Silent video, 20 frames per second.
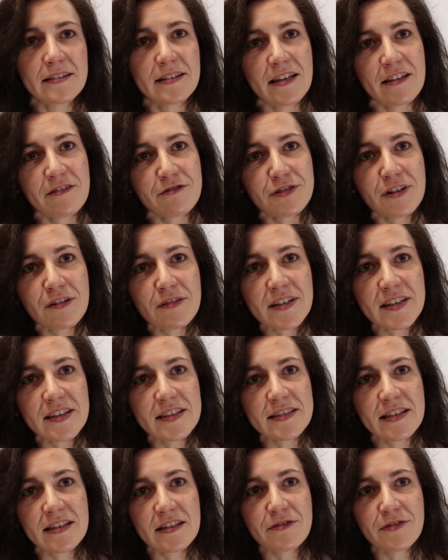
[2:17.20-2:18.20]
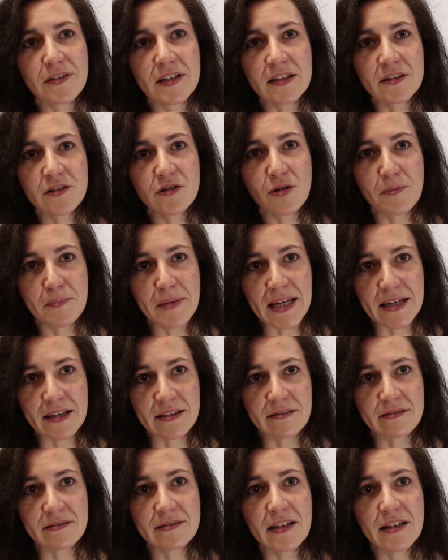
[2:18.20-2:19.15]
The infrared is a different domain.